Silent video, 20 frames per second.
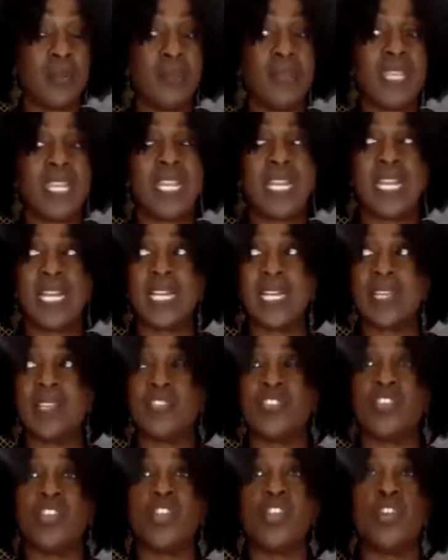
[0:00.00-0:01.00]

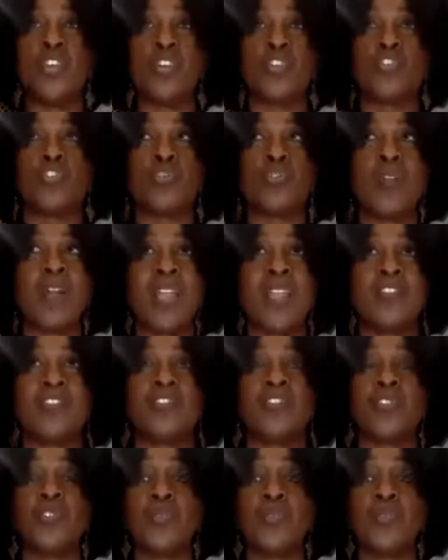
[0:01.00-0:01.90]
because you're trying to